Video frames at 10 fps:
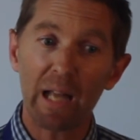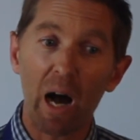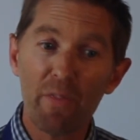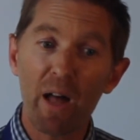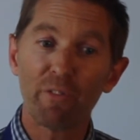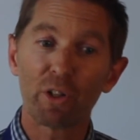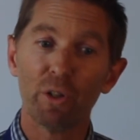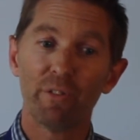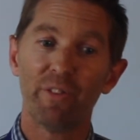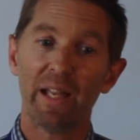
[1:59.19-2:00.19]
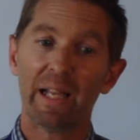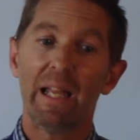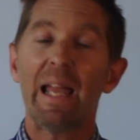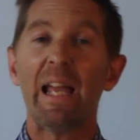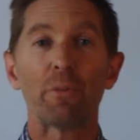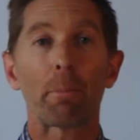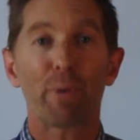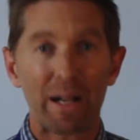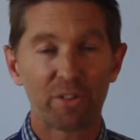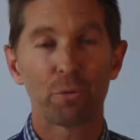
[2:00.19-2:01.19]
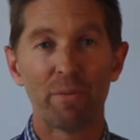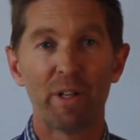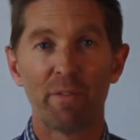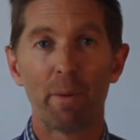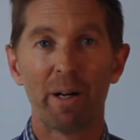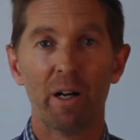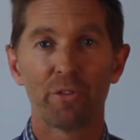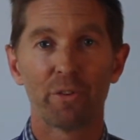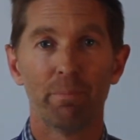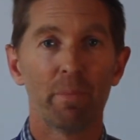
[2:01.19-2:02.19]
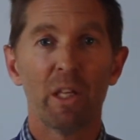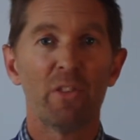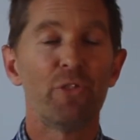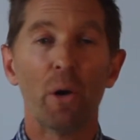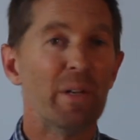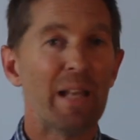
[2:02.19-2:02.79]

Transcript: Another good thing is practice with another person. Don't